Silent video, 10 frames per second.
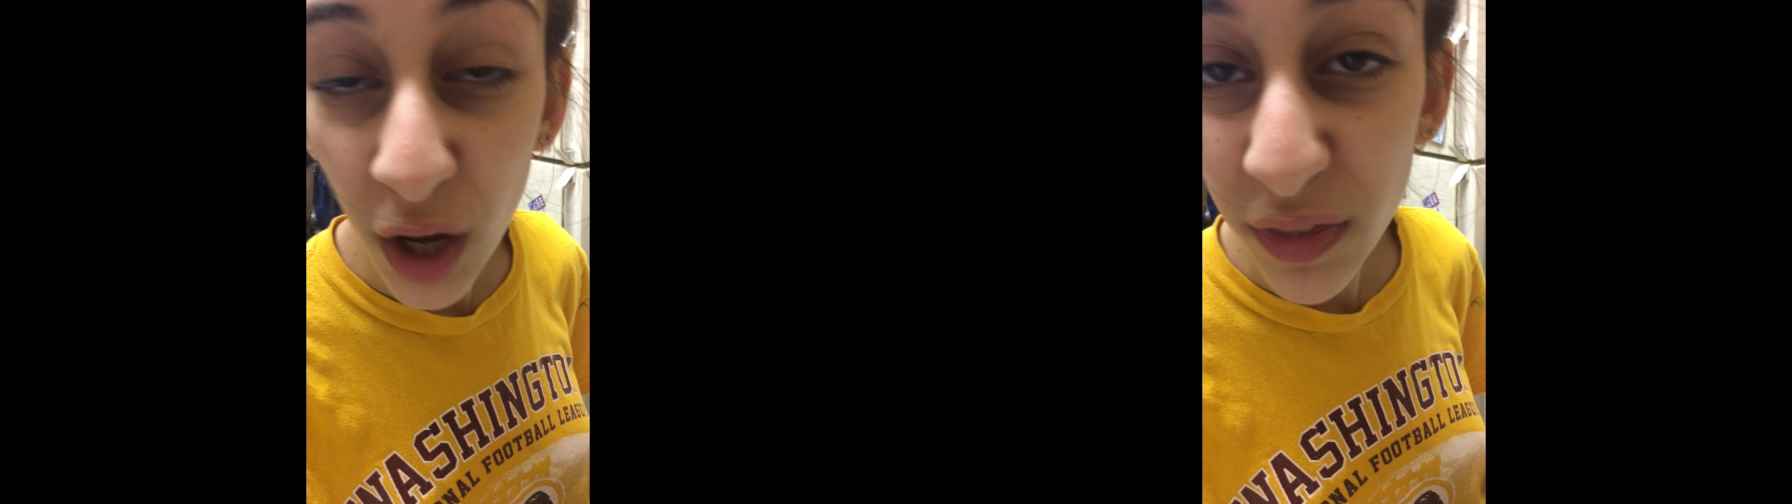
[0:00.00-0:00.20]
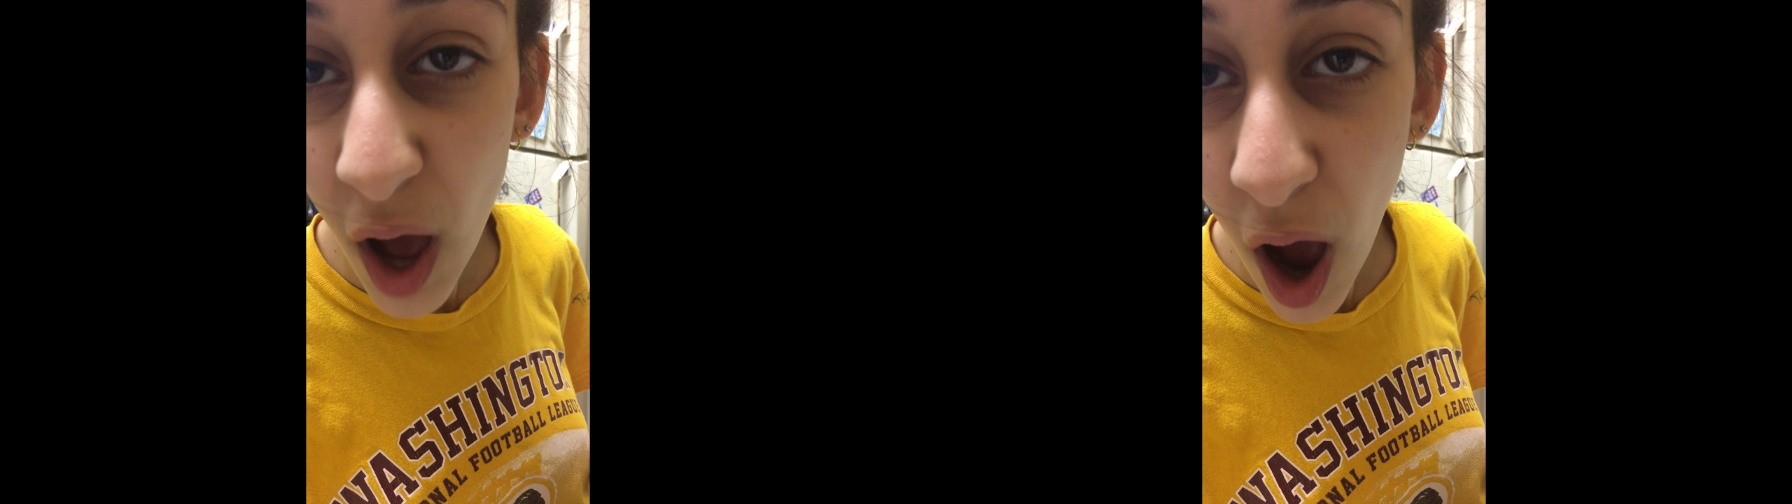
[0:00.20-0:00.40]

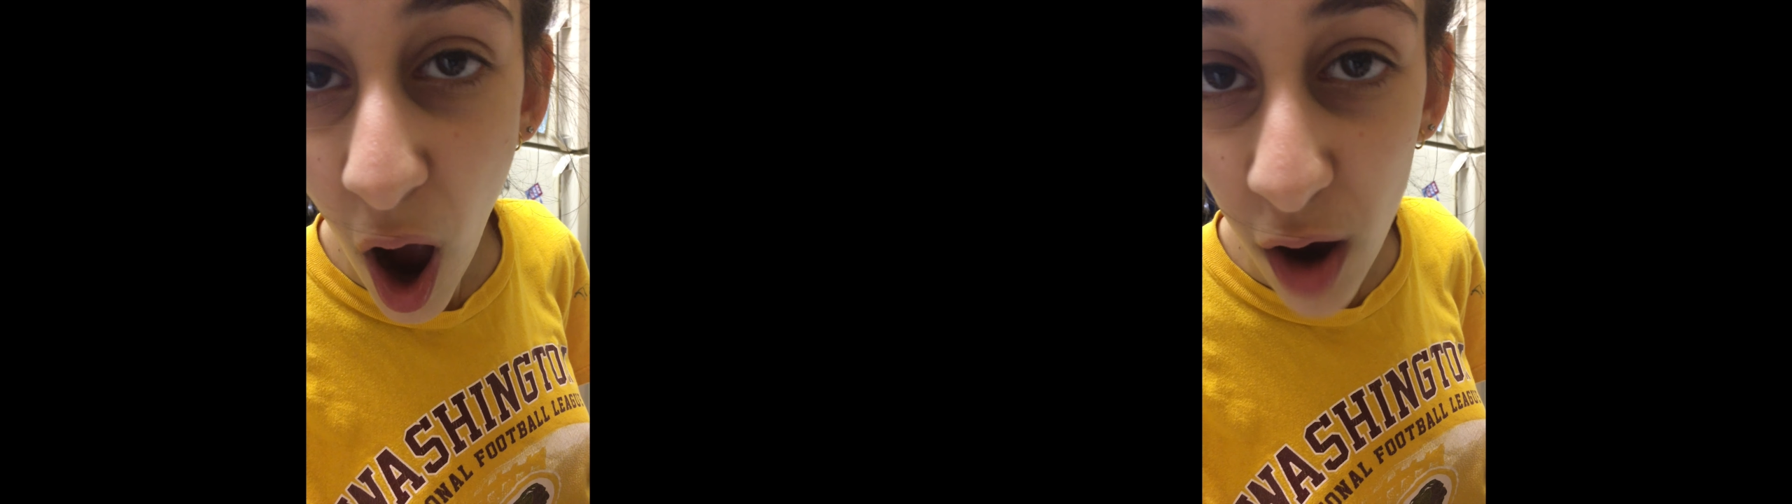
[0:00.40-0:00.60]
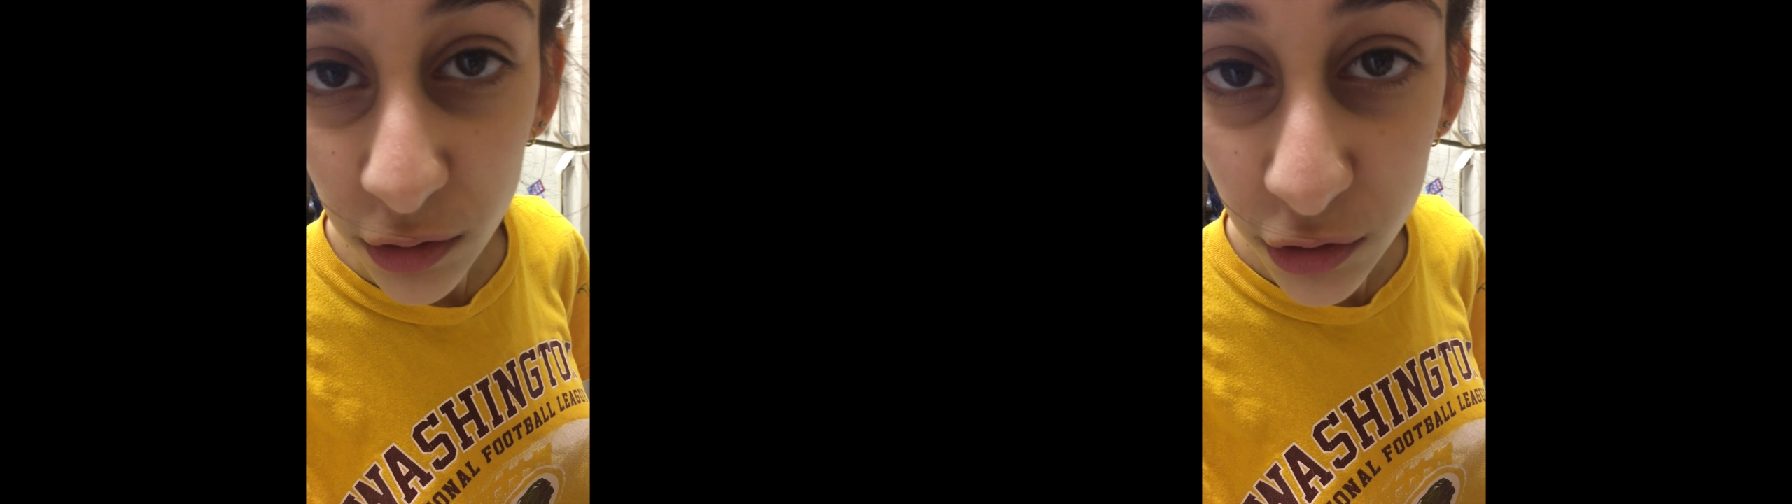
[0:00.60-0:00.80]
got the
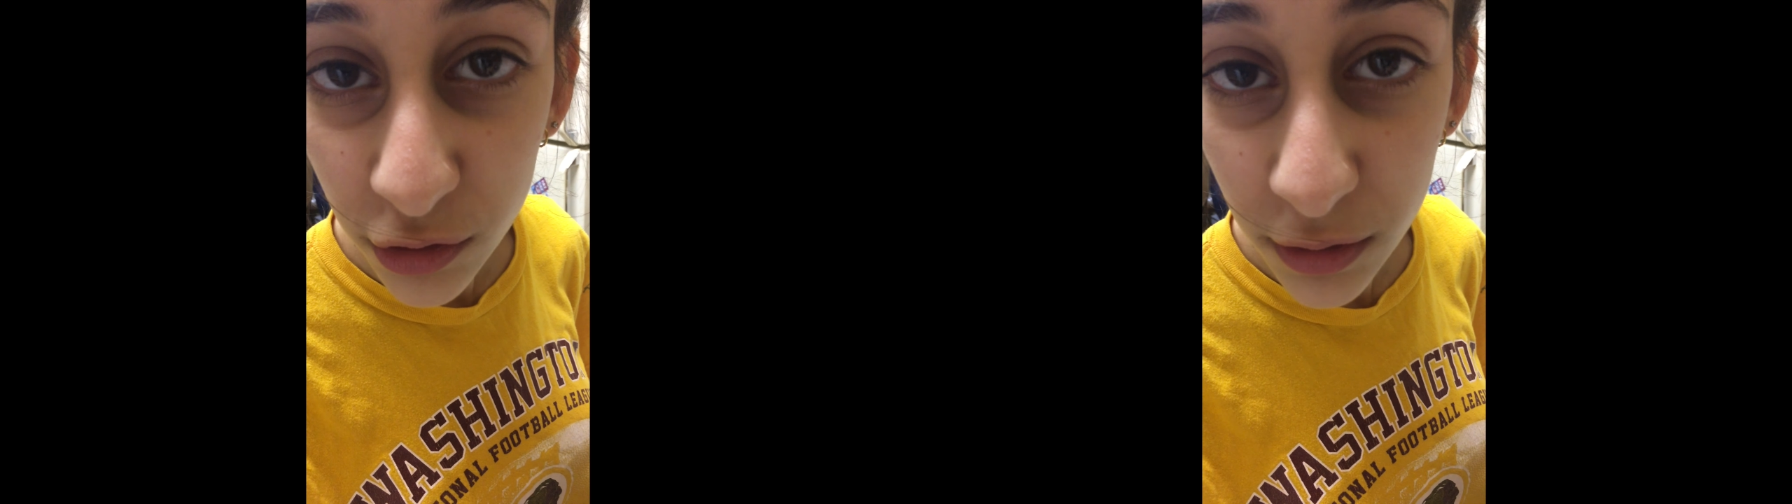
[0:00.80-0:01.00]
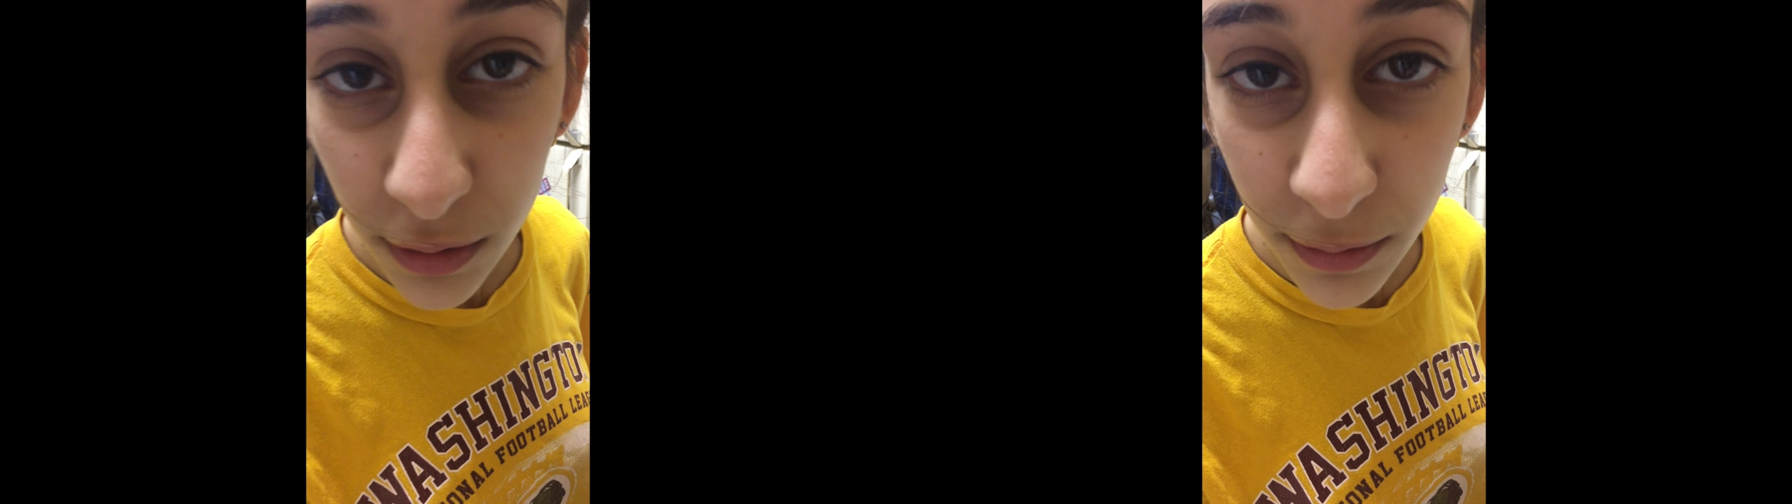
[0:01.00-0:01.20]

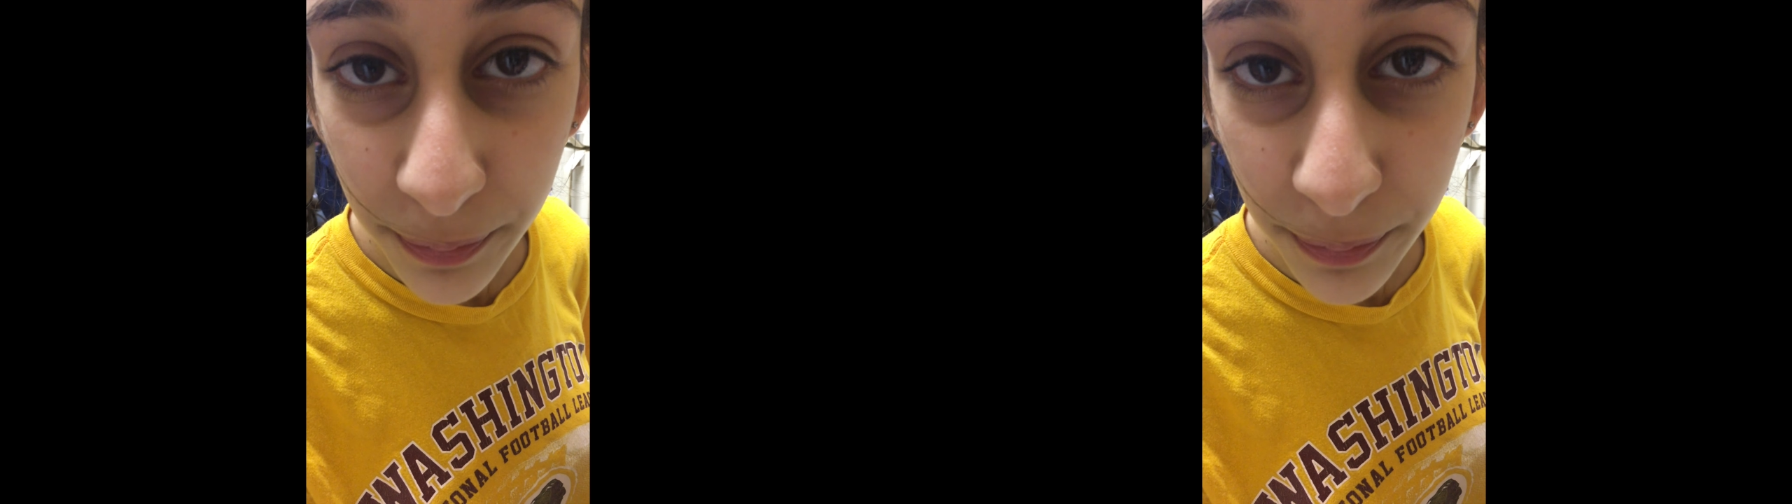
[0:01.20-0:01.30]
house.